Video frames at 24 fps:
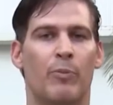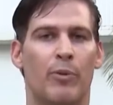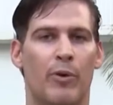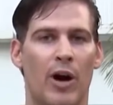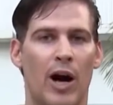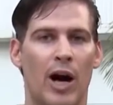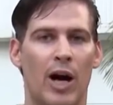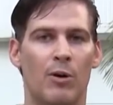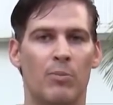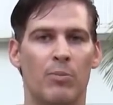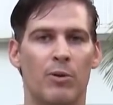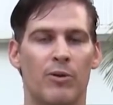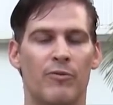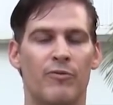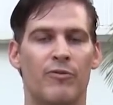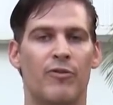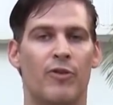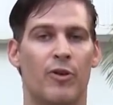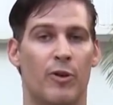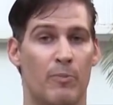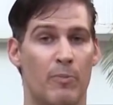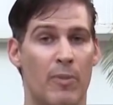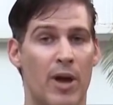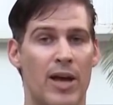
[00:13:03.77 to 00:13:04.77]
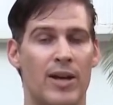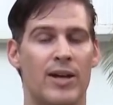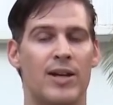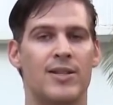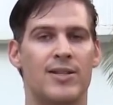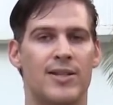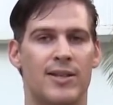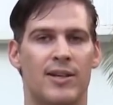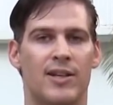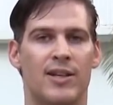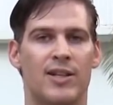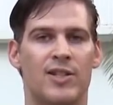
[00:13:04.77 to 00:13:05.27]
a problem for men
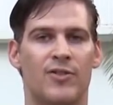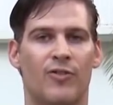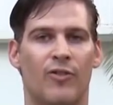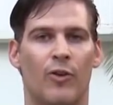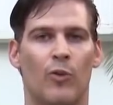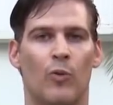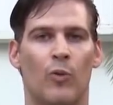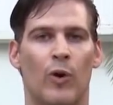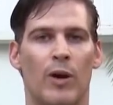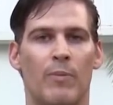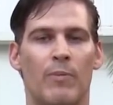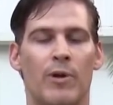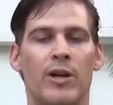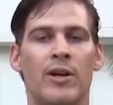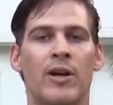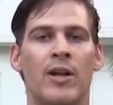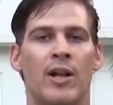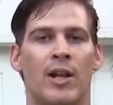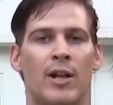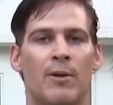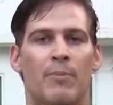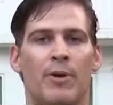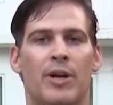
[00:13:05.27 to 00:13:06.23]
as it is for women,